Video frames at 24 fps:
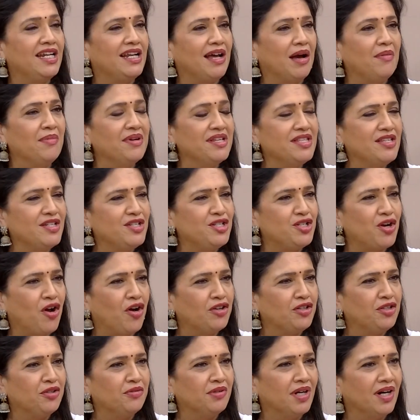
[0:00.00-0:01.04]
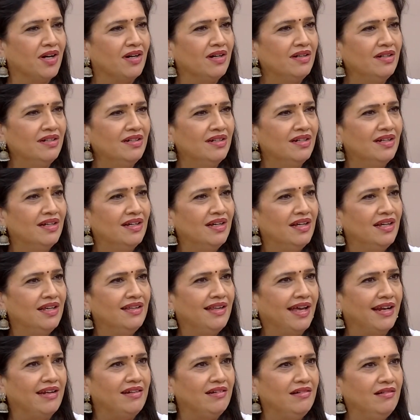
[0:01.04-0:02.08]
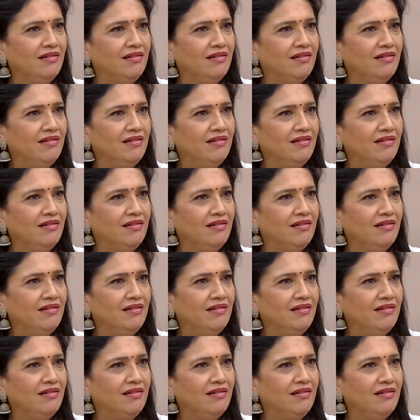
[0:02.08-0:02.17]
it come as a shock to her? That